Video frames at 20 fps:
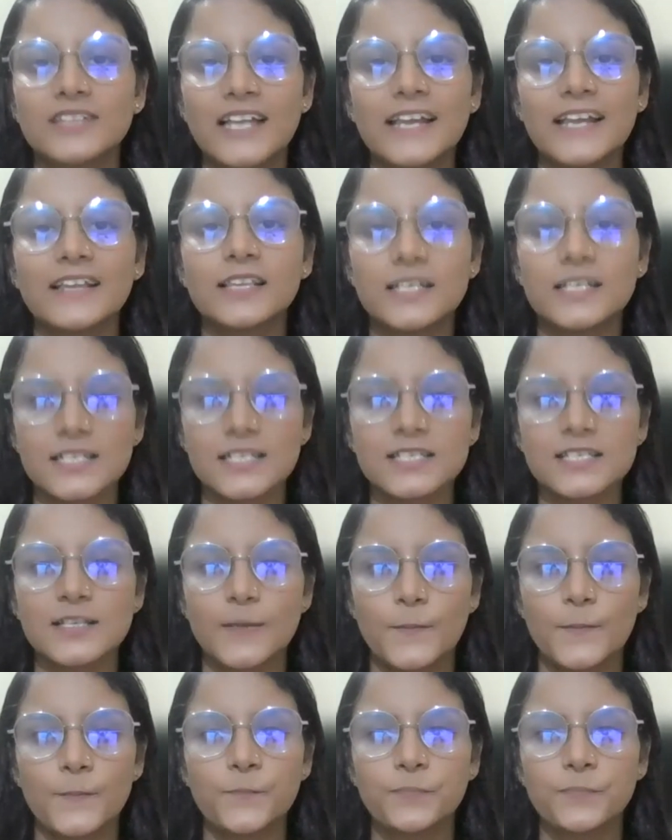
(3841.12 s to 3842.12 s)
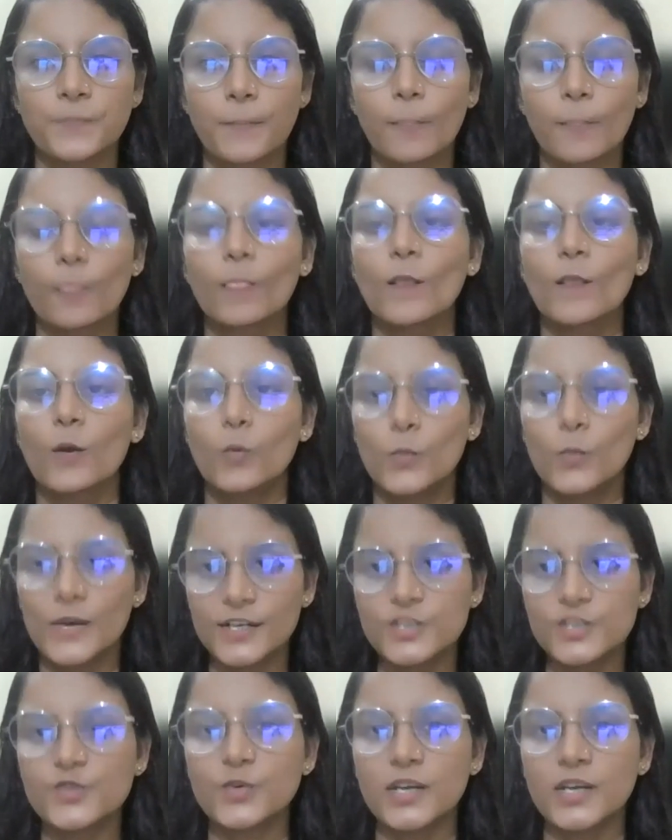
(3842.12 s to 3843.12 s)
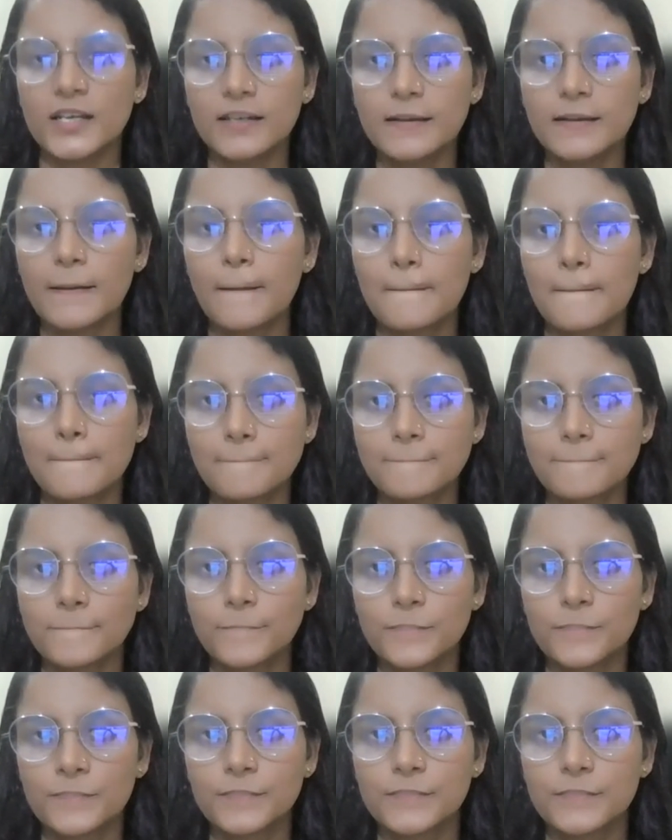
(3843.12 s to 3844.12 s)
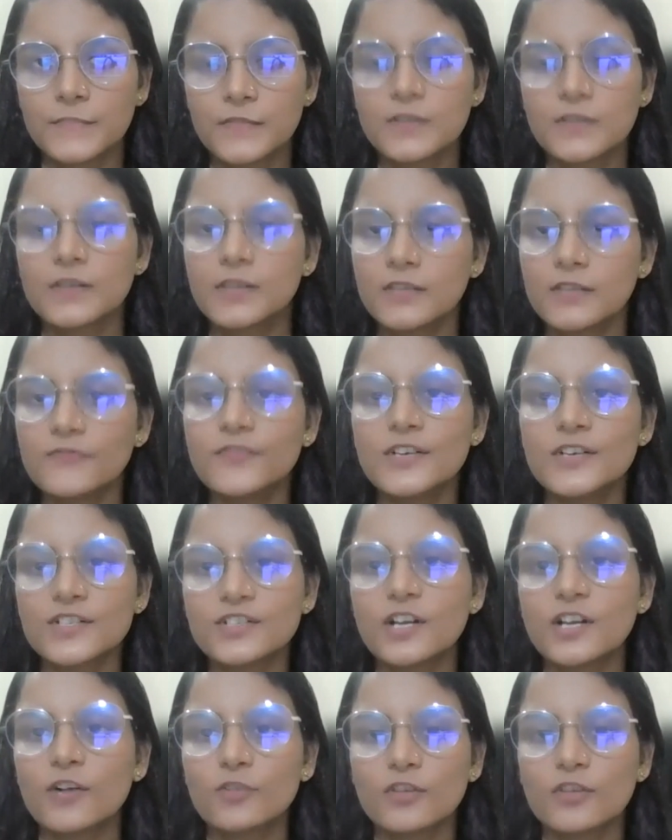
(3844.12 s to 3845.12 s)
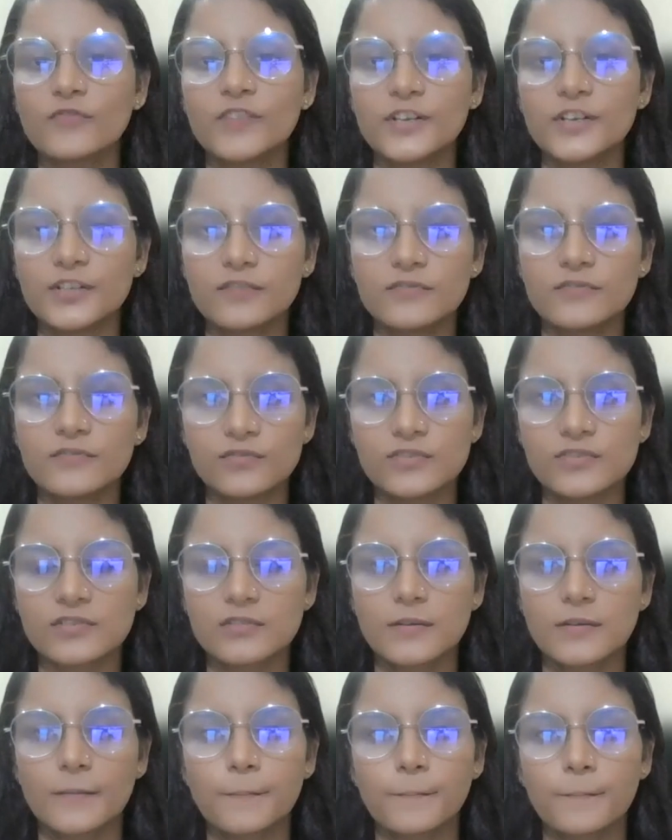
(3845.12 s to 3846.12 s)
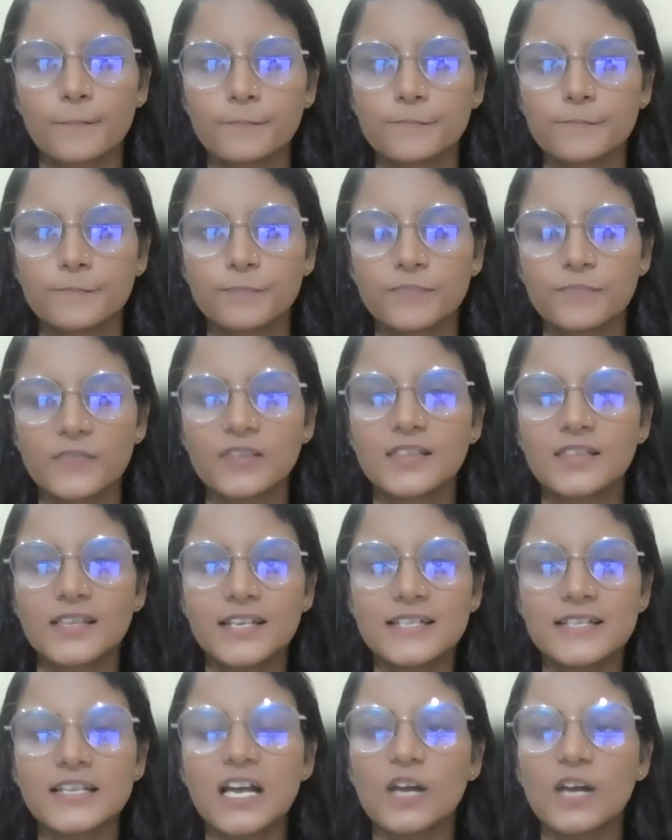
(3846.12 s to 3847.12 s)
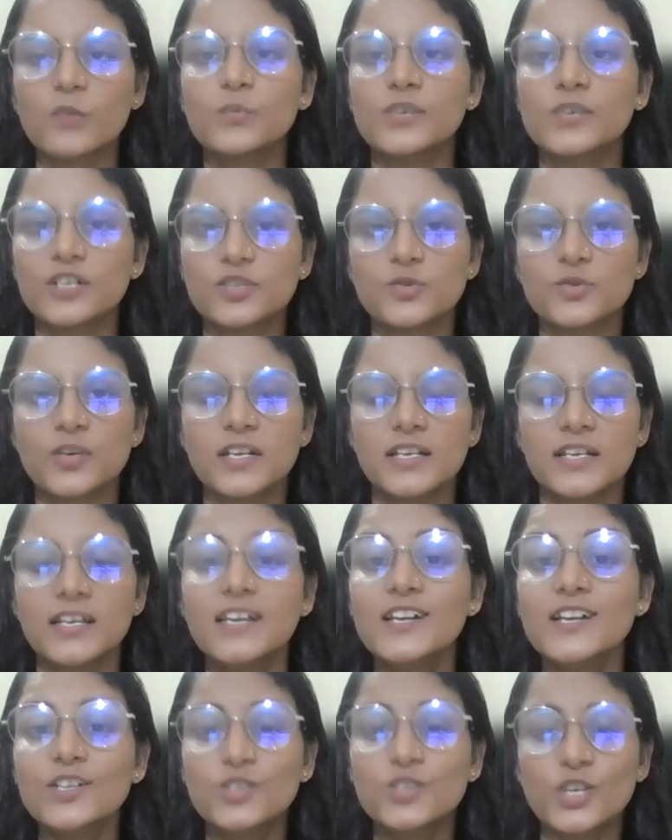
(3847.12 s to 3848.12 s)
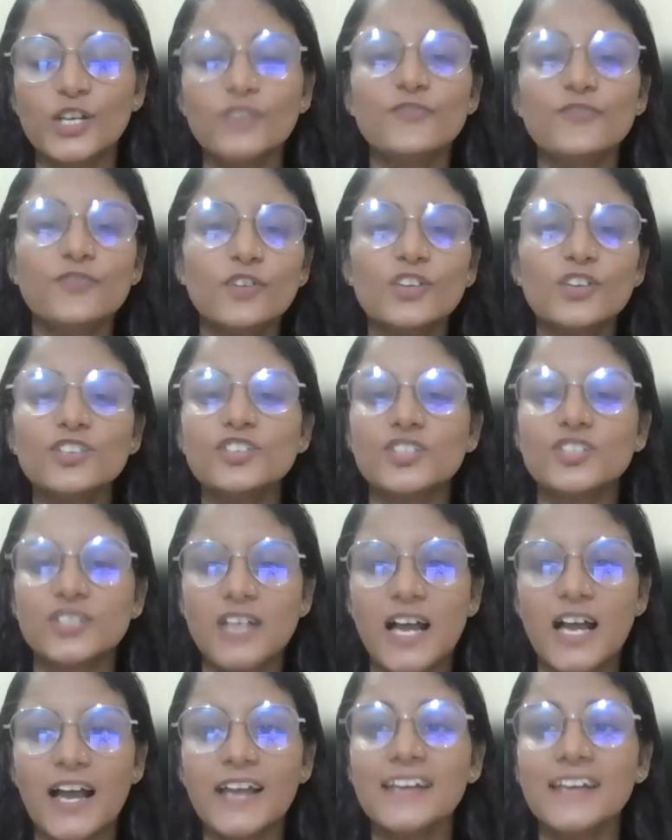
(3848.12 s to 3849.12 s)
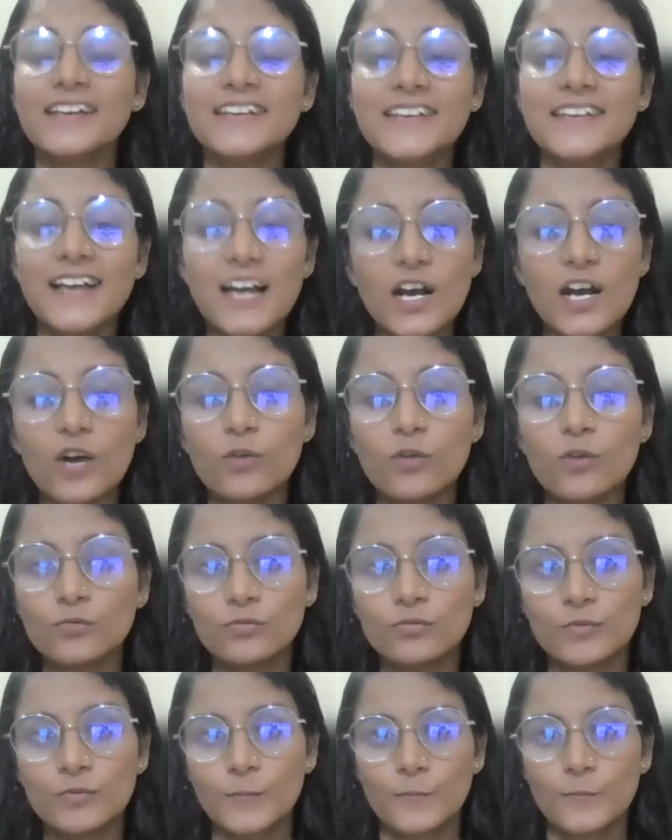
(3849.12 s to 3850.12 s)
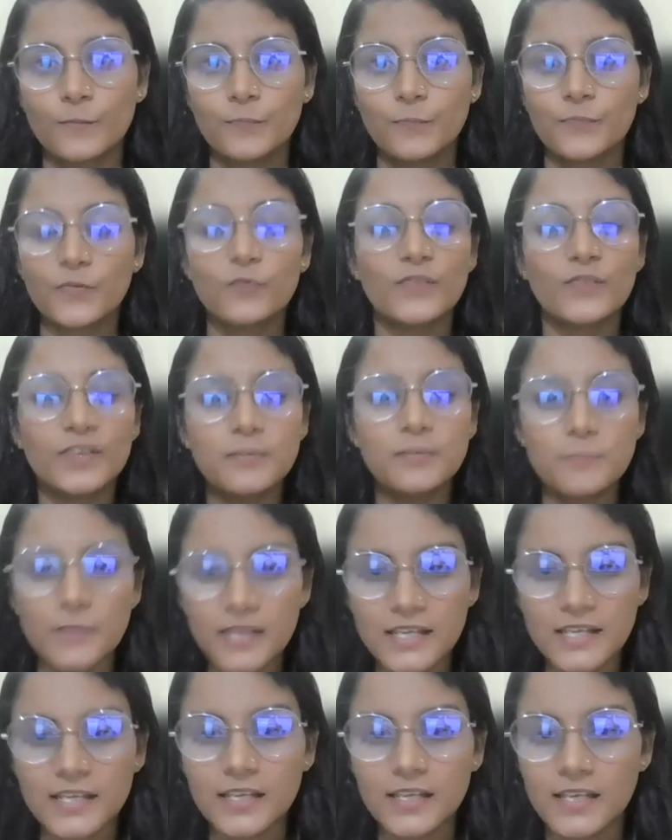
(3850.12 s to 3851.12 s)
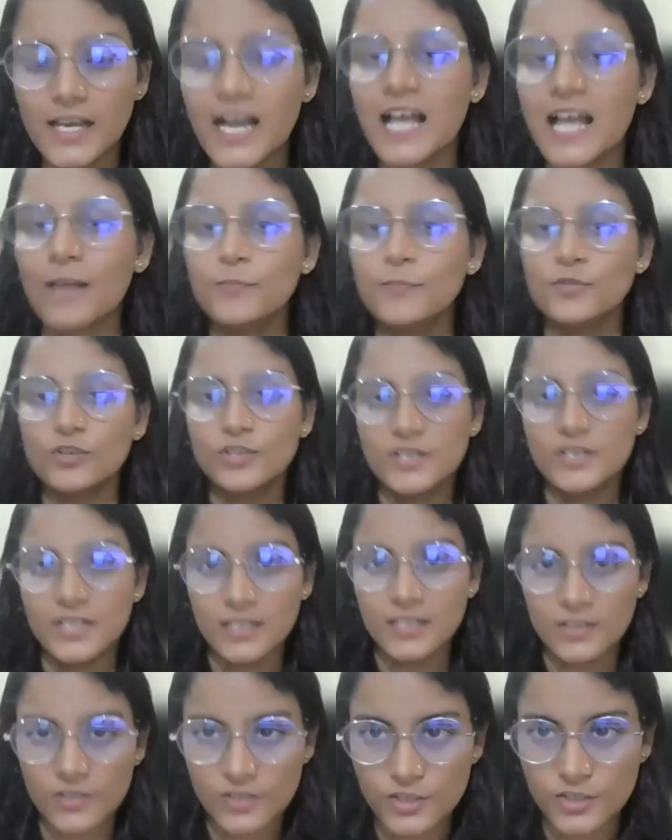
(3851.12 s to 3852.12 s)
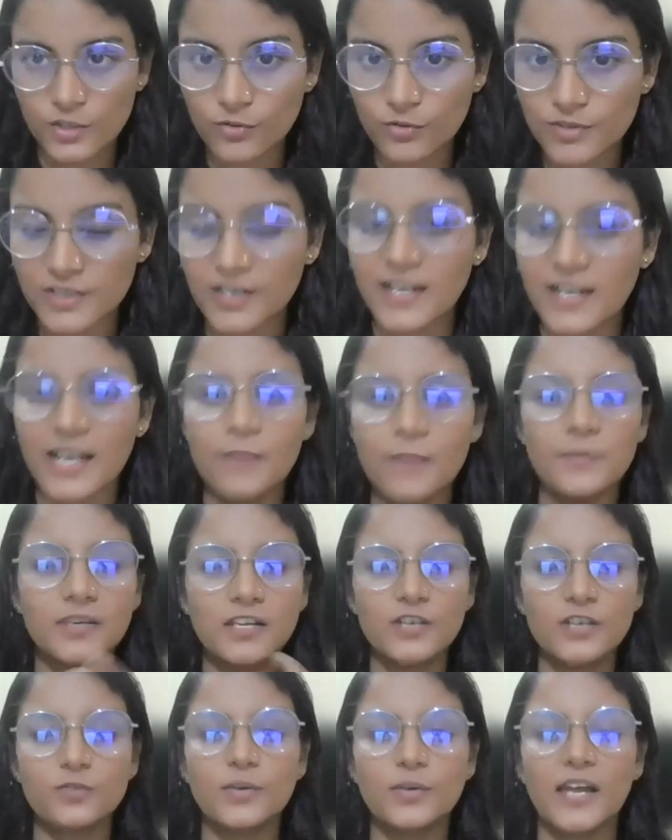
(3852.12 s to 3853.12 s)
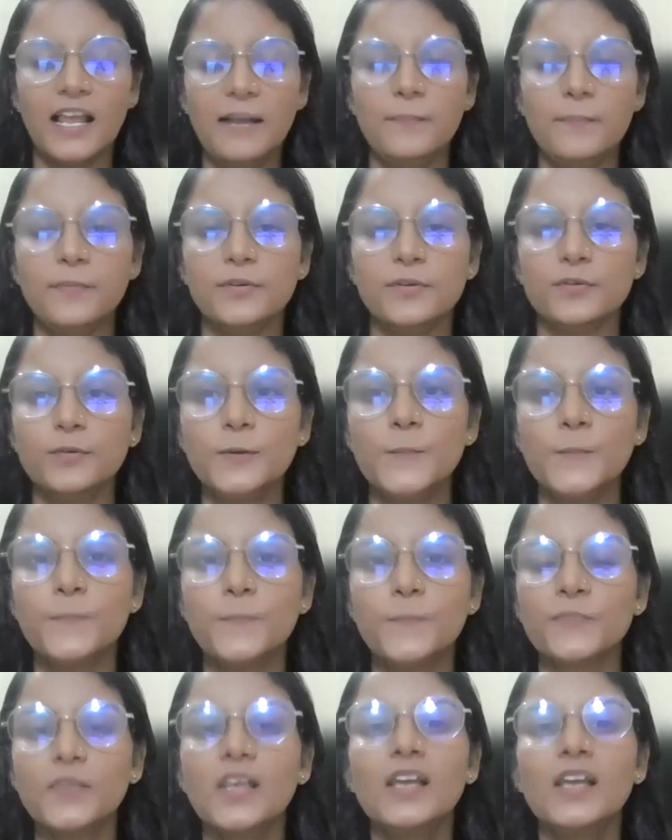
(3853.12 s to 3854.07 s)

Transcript: like this, virtually. The first round of interviews. These are virtually. So if you're shy now, with me, I'm your tutor, I'm here to help you.